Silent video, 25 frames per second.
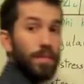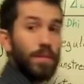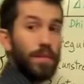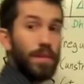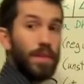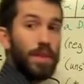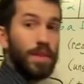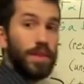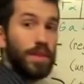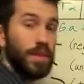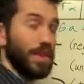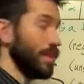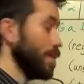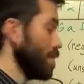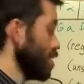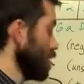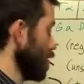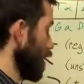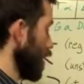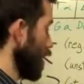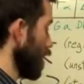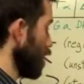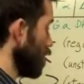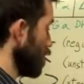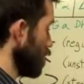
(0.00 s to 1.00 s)
but this is
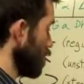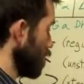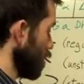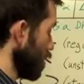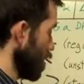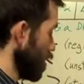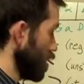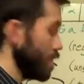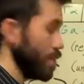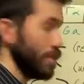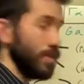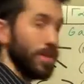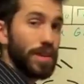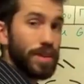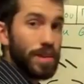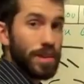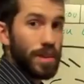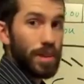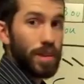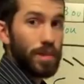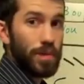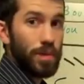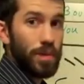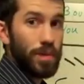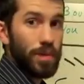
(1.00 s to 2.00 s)
now a stressed
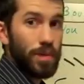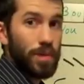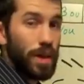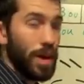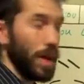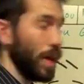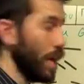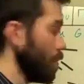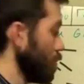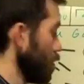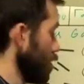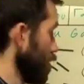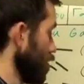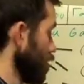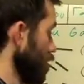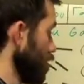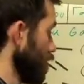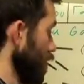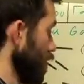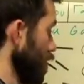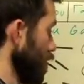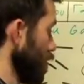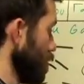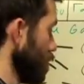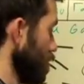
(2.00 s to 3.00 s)
syllable and with a
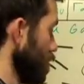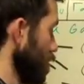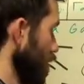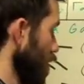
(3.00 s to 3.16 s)
flutter.